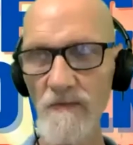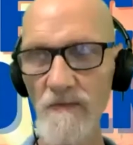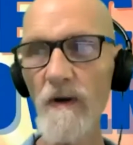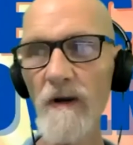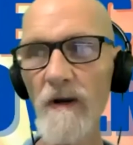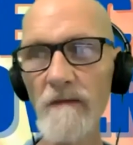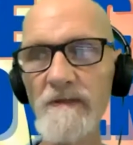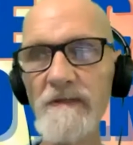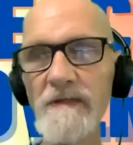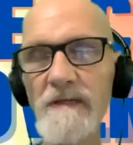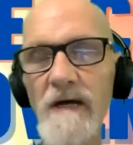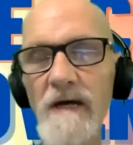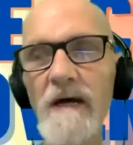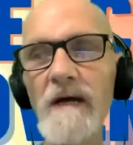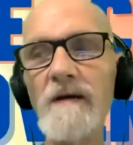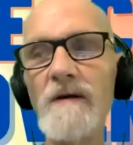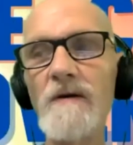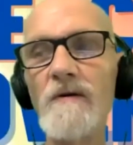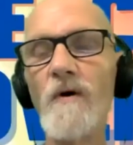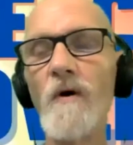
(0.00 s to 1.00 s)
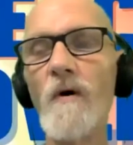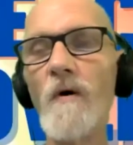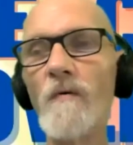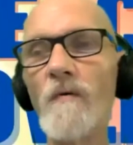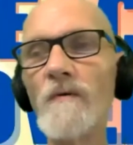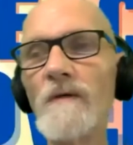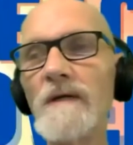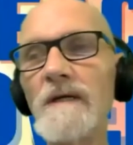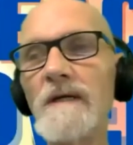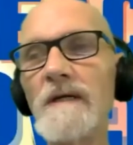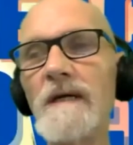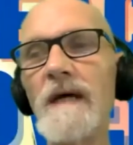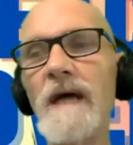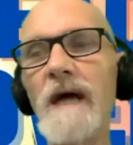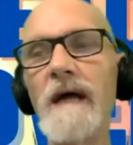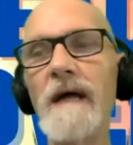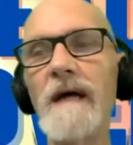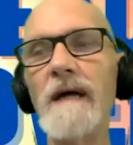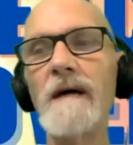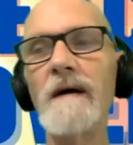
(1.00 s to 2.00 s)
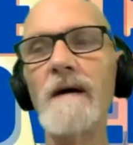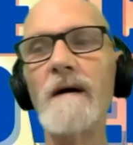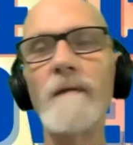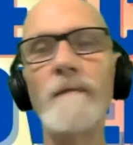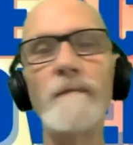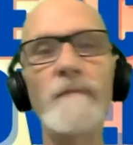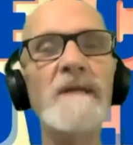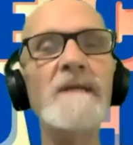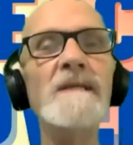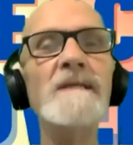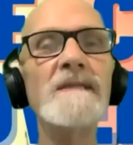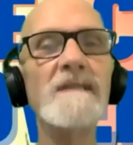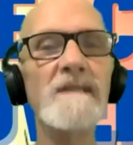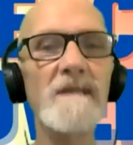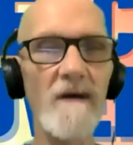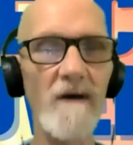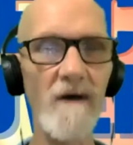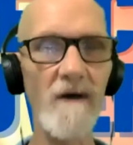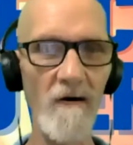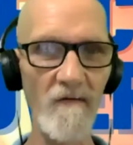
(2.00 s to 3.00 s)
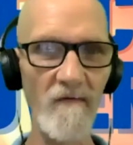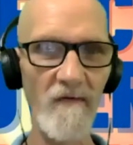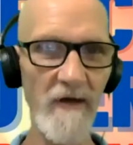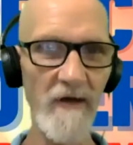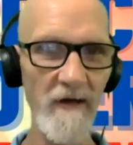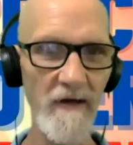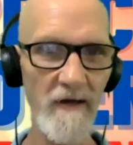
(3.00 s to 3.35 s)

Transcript: what I'm saying. You're only getting a piece of it.